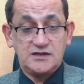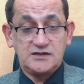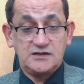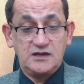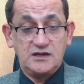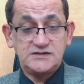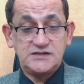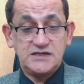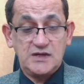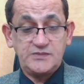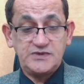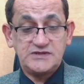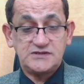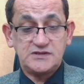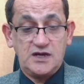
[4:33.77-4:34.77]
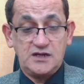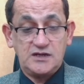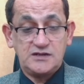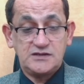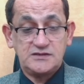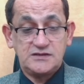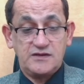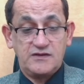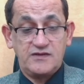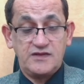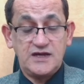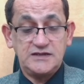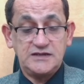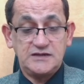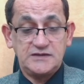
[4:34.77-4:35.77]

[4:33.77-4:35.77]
healthy habits are the key.